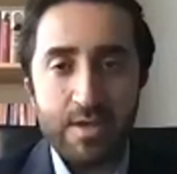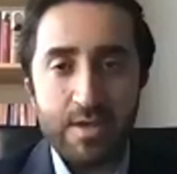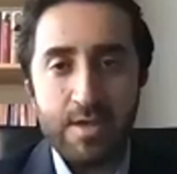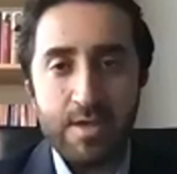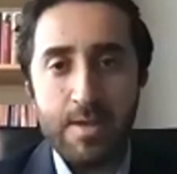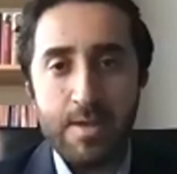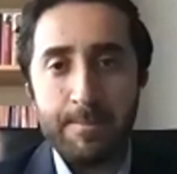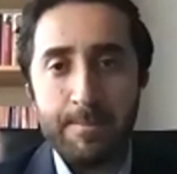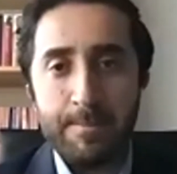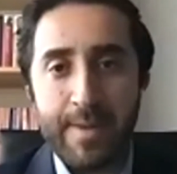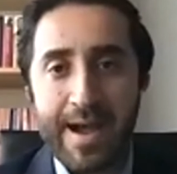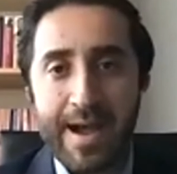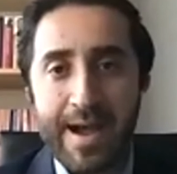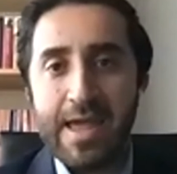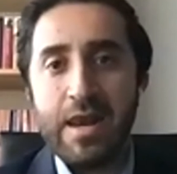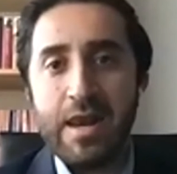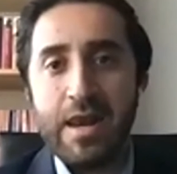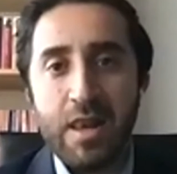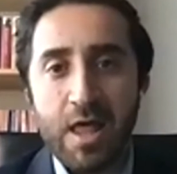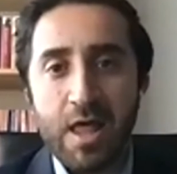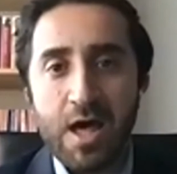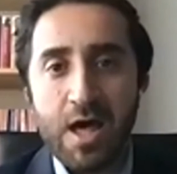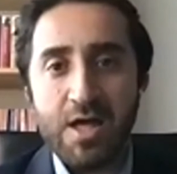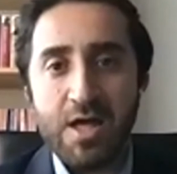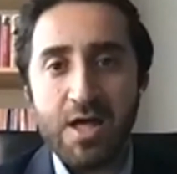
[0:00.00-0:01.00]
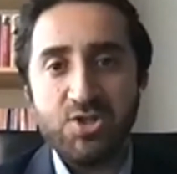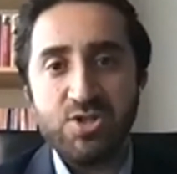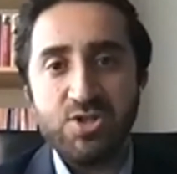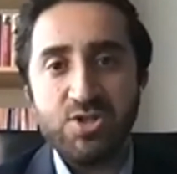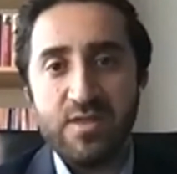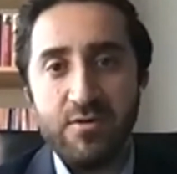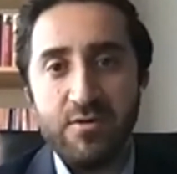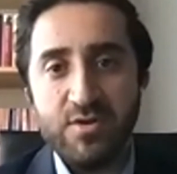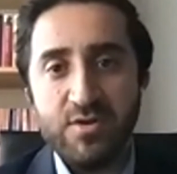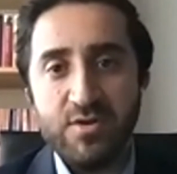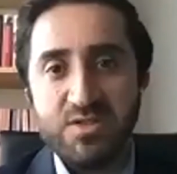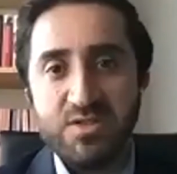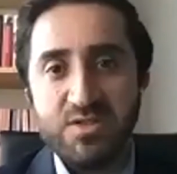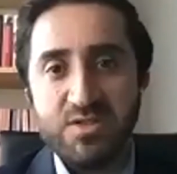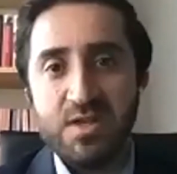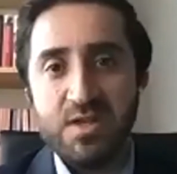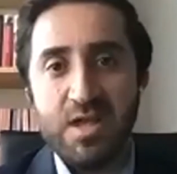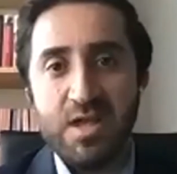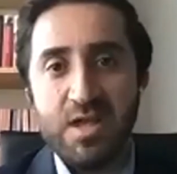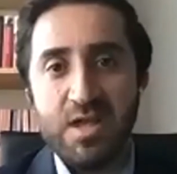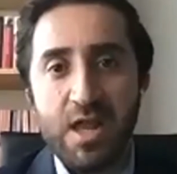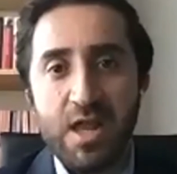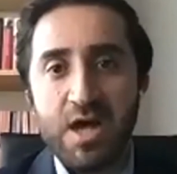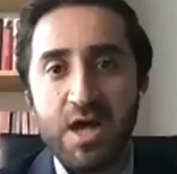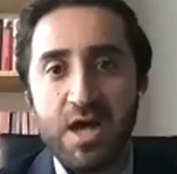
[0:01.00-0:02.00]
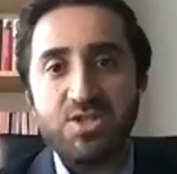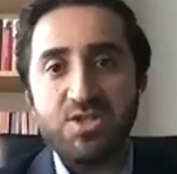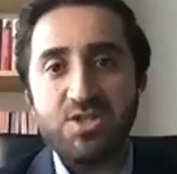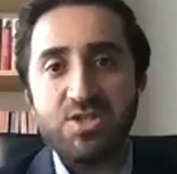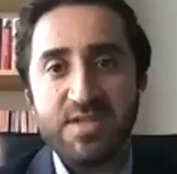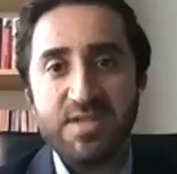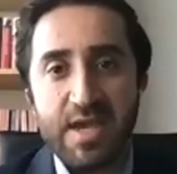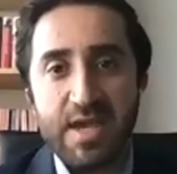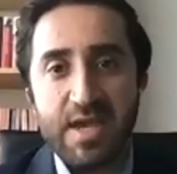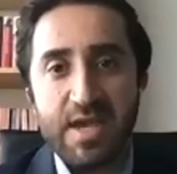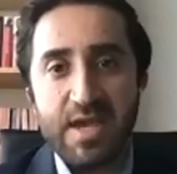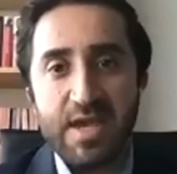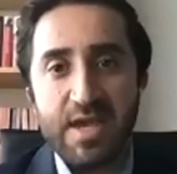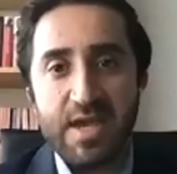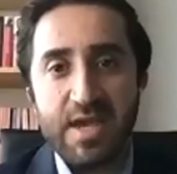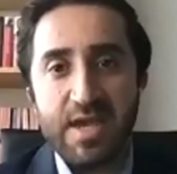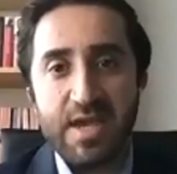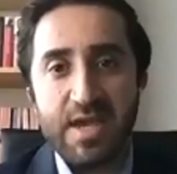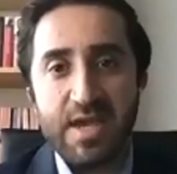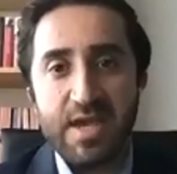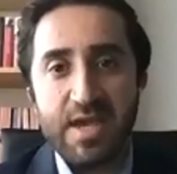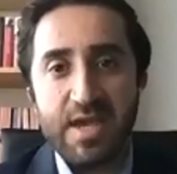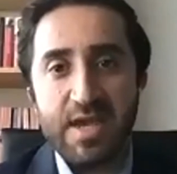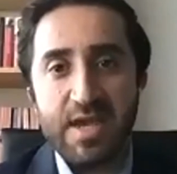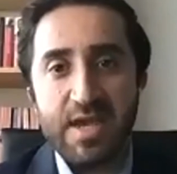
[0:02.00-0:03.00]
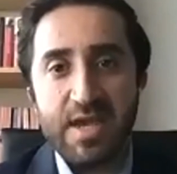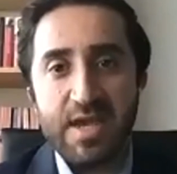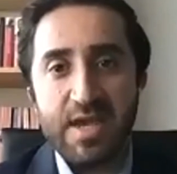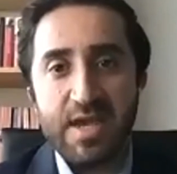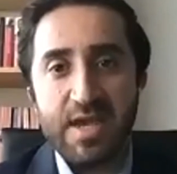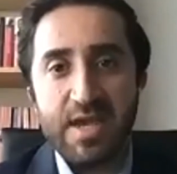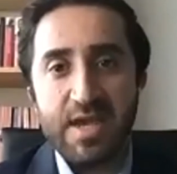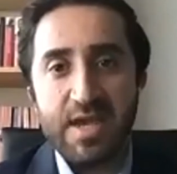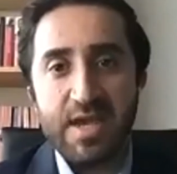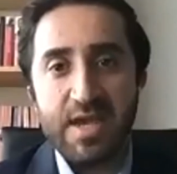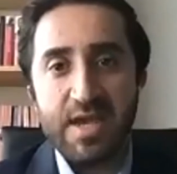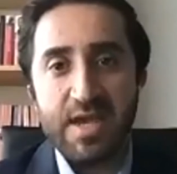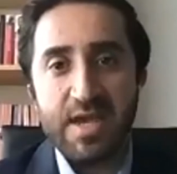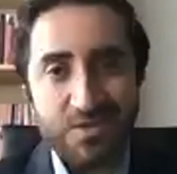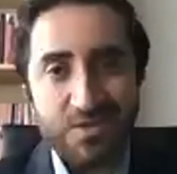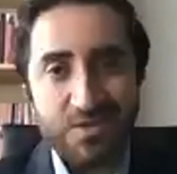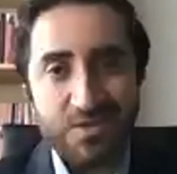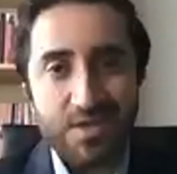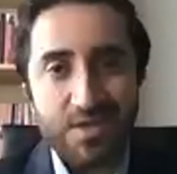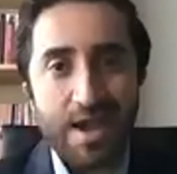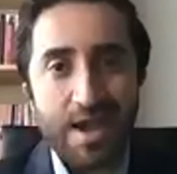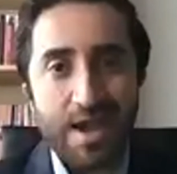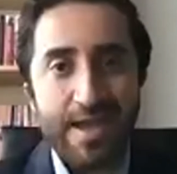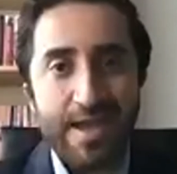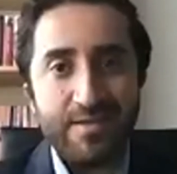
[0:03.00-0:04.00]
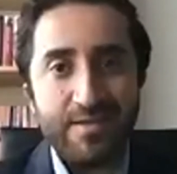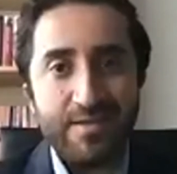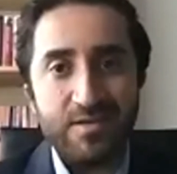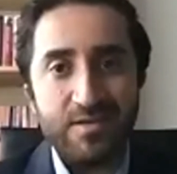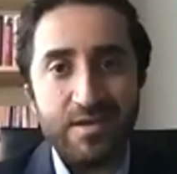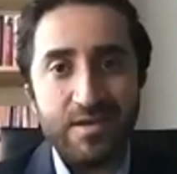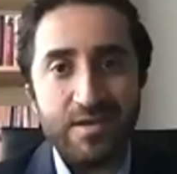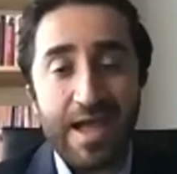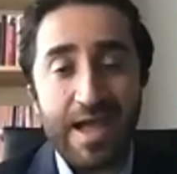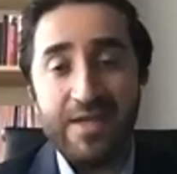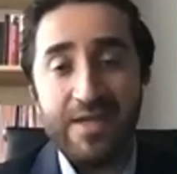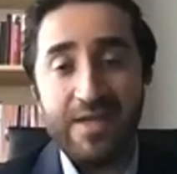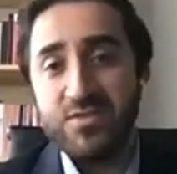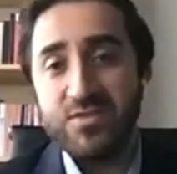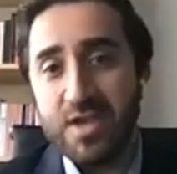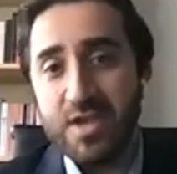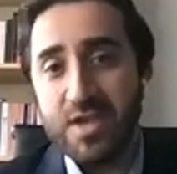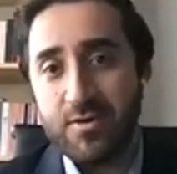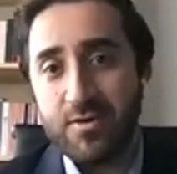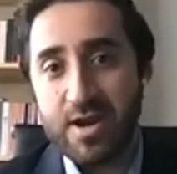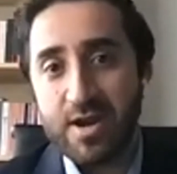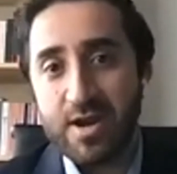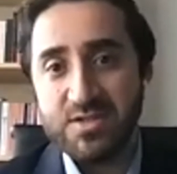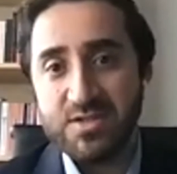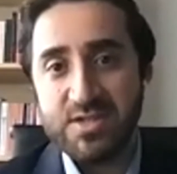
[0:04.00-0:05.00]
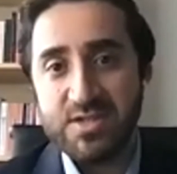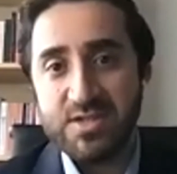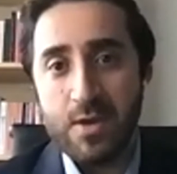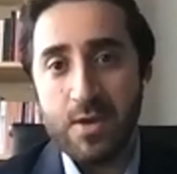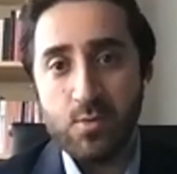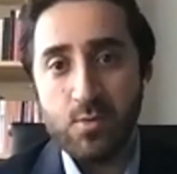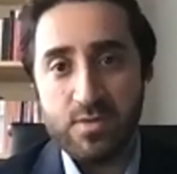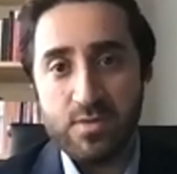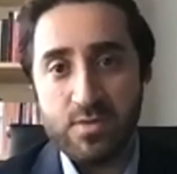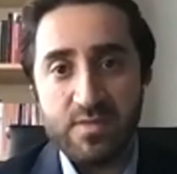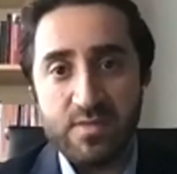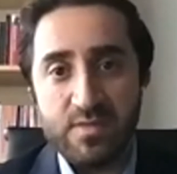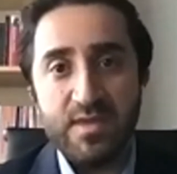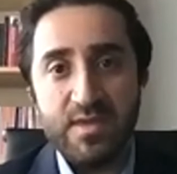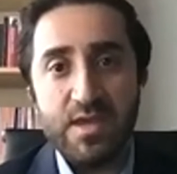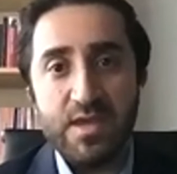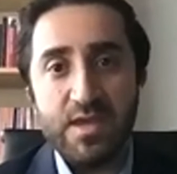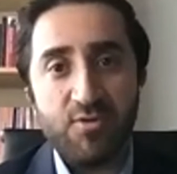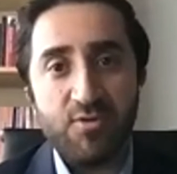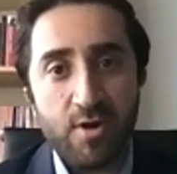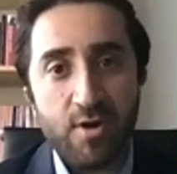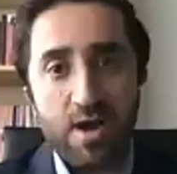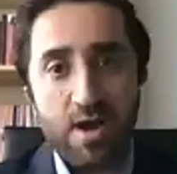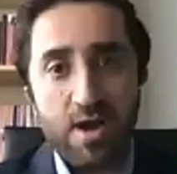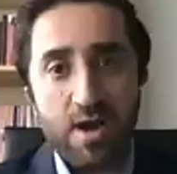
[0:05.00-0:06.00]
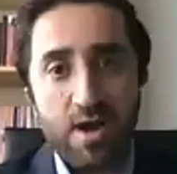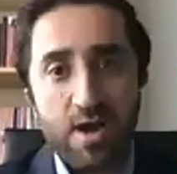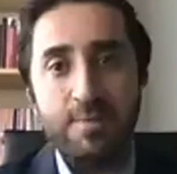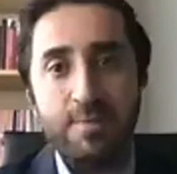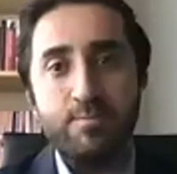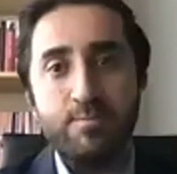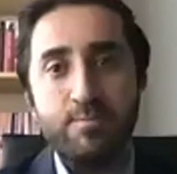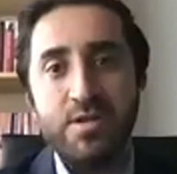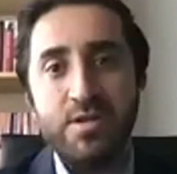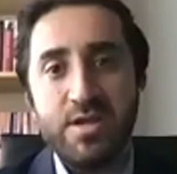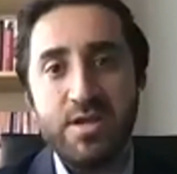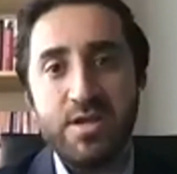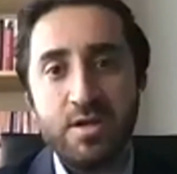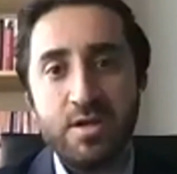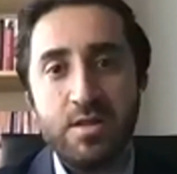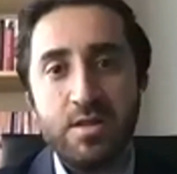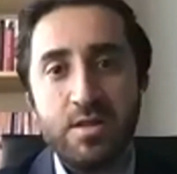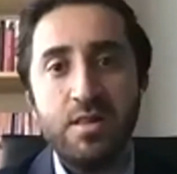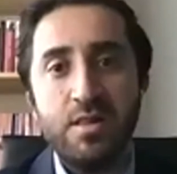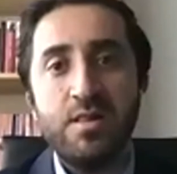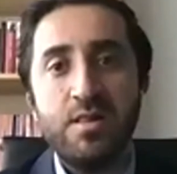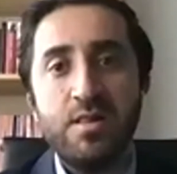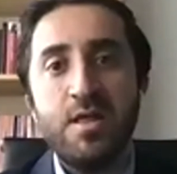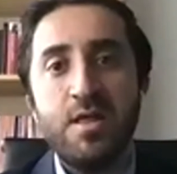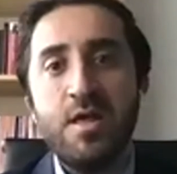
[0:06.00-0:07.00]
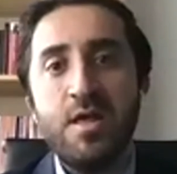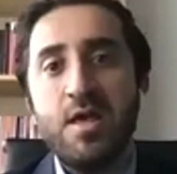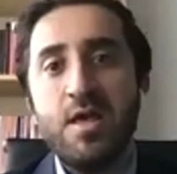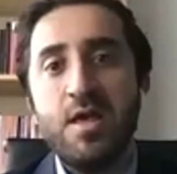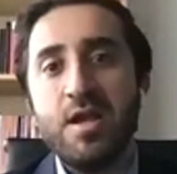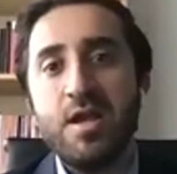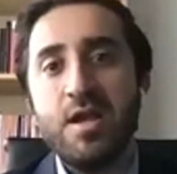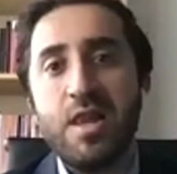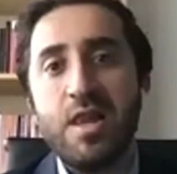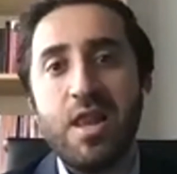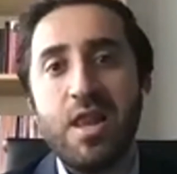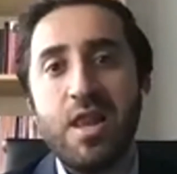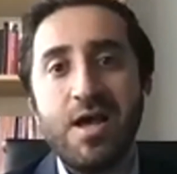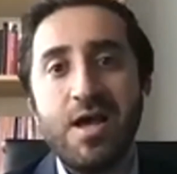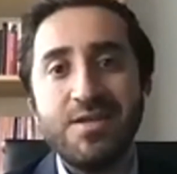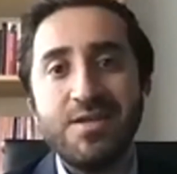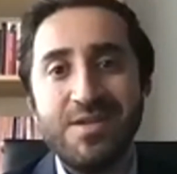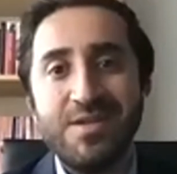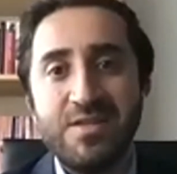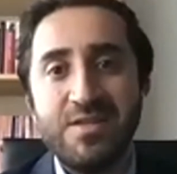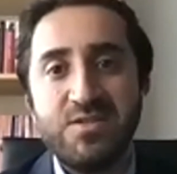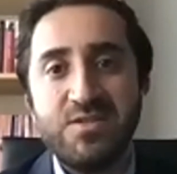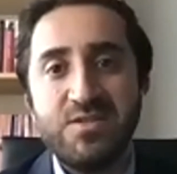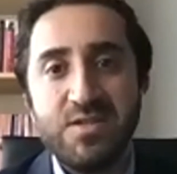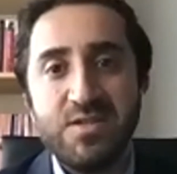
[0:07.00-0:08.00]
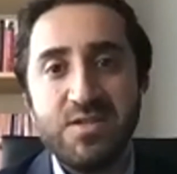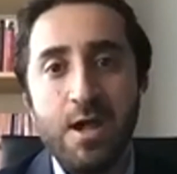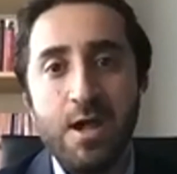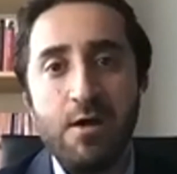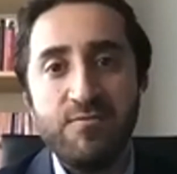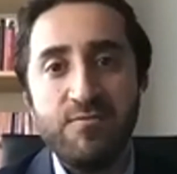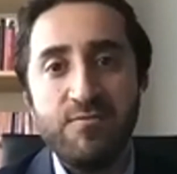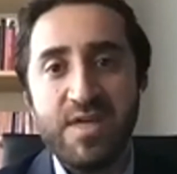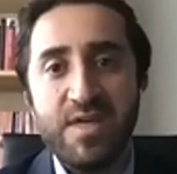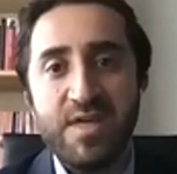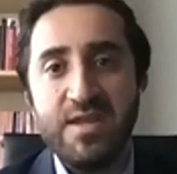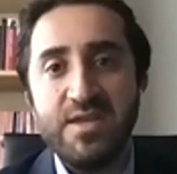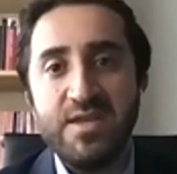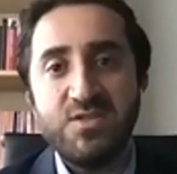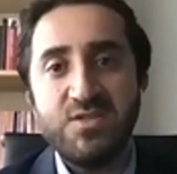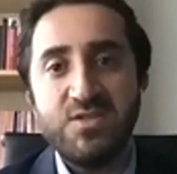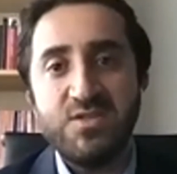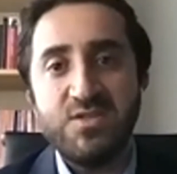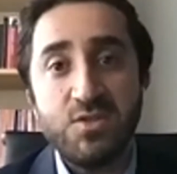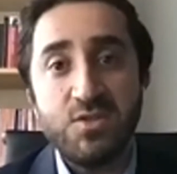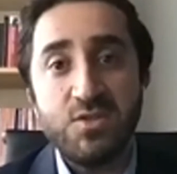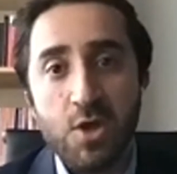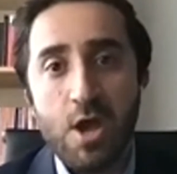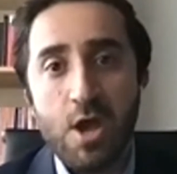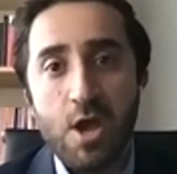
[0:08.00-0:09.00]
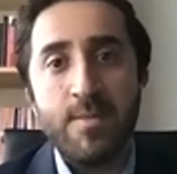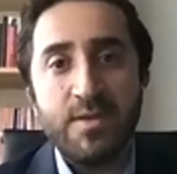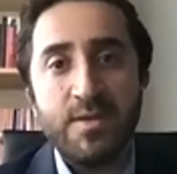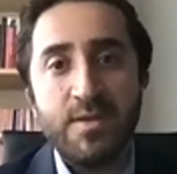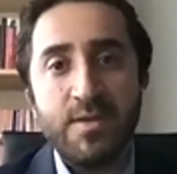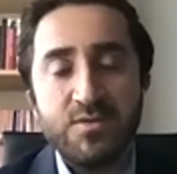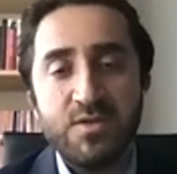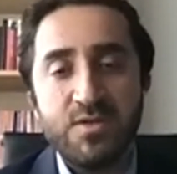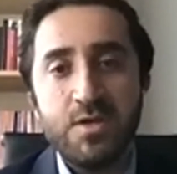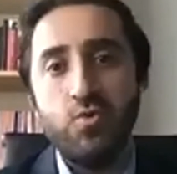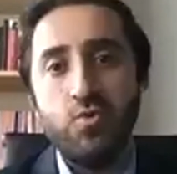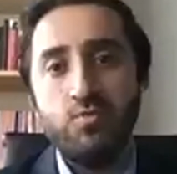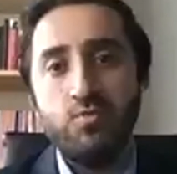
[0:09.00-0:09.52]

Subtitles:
by and large, there is still a large section of the Iraqi society, and dare I say, within the Iraqi political class itself, that is determined